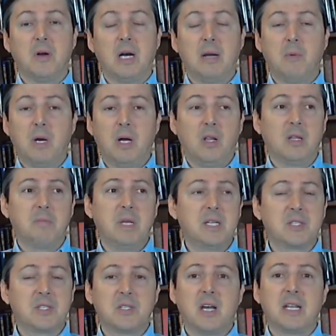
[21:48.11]
I'll admit
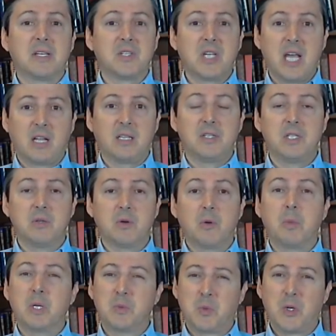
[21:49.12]
it's not exactly 0,
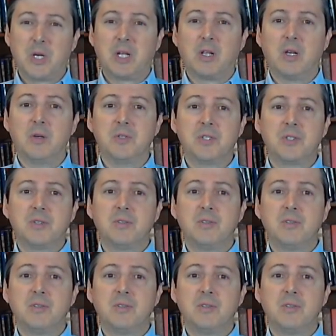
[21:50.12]
but it's pretty close.